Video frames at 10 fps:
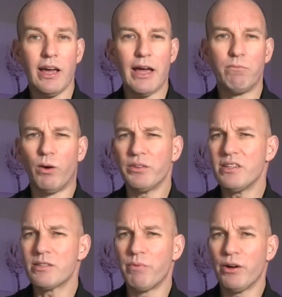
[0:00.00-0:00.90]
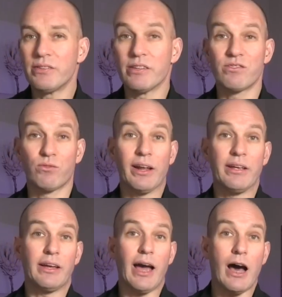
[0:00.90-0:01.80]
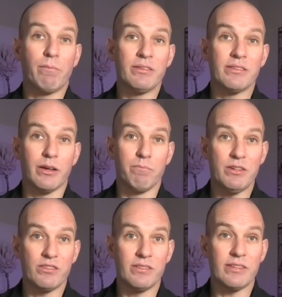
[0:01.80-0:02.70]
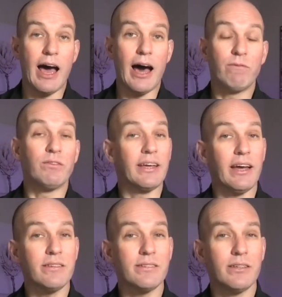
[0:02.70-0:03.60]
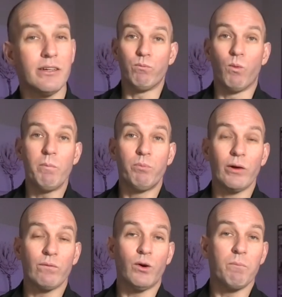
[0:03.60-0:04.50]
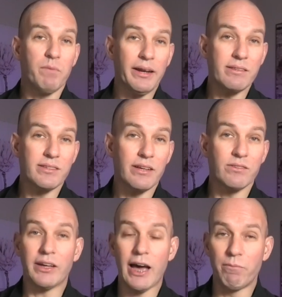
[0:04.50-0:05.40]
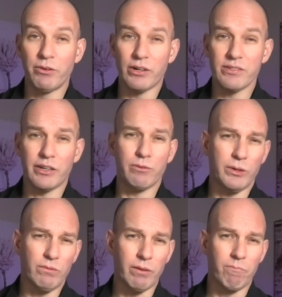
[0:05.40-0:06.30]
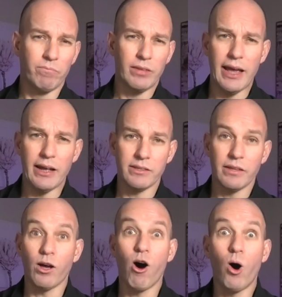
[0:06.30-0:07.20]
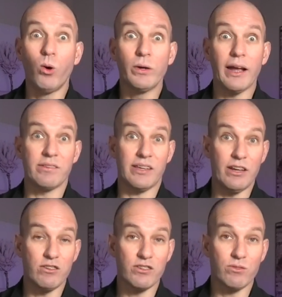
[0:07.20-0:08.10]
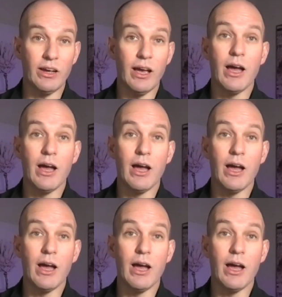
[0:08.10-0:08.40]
And what do you suppose Australian carbon's emissions are for gas? 1.4 million tonnes of carbon dioxide equivalent, and the whole gas industry,